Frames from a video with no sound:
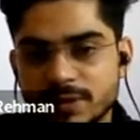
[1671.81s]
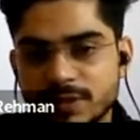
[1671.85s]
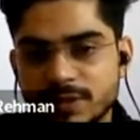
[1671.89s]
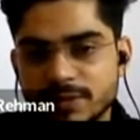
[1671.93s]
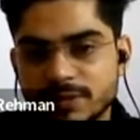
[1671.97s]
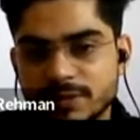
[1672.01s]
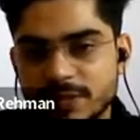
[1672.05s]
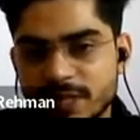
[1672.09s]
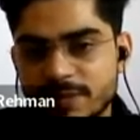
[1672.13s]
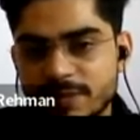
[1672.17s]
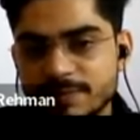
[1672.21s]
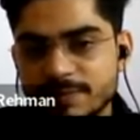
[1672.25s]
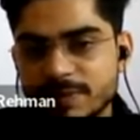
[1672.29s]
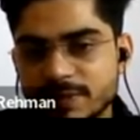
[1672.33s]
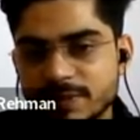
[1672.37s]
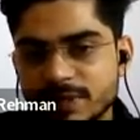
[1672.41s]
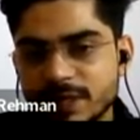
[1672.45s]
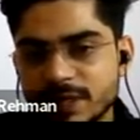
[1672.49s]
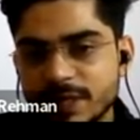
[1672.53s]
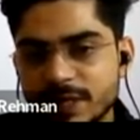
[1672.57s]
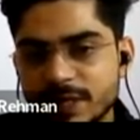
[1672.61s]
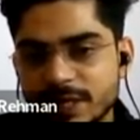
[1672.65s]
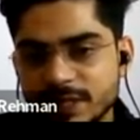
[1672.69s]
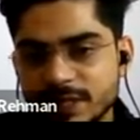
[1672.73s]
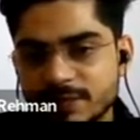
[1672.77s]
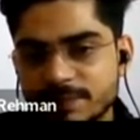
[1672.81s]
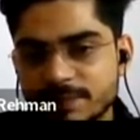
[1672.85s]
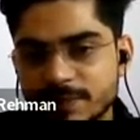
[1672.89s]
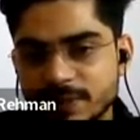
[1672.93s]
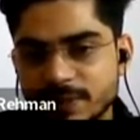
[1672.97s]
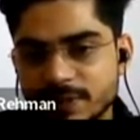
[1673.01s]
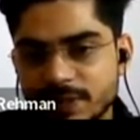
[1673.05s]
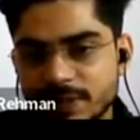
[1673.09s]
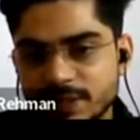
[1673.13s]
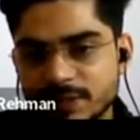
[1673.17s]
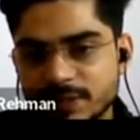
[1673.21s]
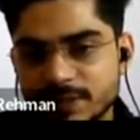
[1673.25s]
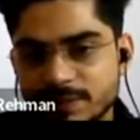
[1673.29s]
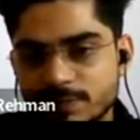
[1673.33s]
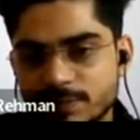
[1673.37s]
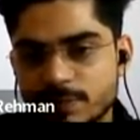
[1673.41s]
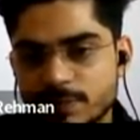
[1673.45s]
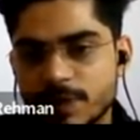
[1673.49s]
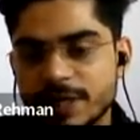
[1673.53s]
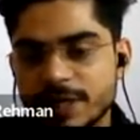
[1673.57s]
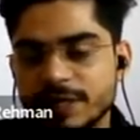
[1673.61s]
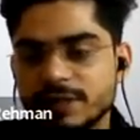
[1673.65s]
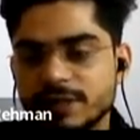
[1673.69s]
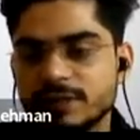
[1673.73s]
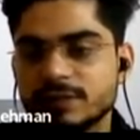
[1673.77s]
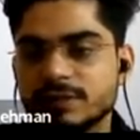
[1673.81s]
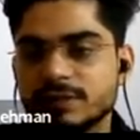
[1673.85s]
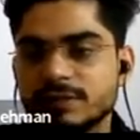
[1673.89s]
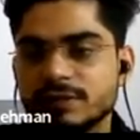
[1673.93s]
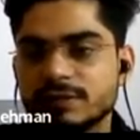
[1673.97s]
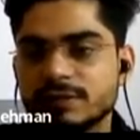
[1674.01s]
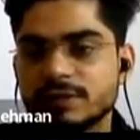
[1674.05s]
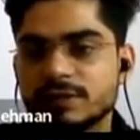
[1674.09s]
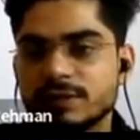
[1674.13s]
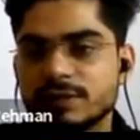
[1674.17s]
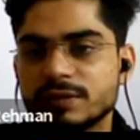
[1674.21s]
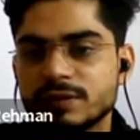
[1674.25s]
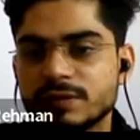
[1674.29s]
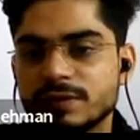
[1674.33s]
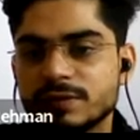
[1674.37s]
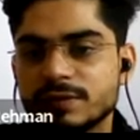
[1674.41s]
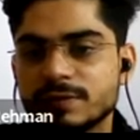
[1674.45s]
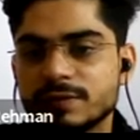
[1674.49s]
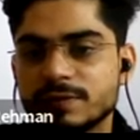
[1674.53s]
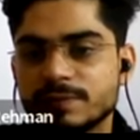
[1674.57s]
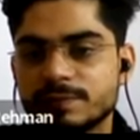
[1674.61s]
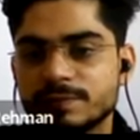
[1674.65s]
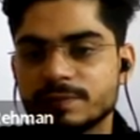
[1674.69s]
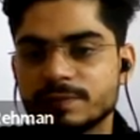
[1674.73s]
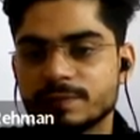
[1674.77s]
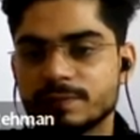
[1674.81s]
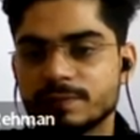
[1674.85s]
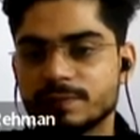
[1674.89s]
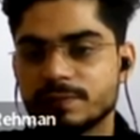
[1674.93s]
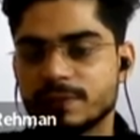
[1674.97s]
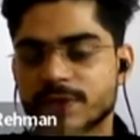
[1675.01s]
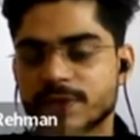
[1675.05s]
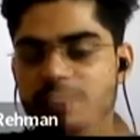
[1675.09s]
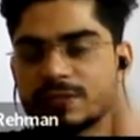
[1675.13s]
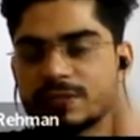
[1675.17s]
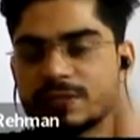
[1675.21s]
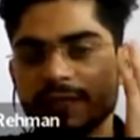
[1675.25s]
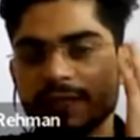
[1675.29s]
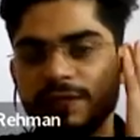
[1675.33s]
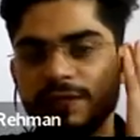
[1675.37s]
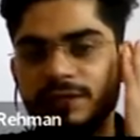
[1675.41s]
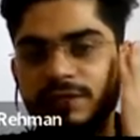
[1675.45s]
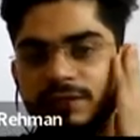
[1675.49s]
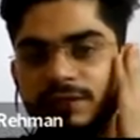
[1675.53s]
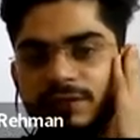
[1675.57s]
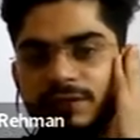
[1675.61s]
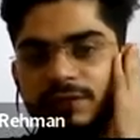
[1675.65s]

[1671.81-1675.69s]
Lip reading: Same is the case with this point, this end.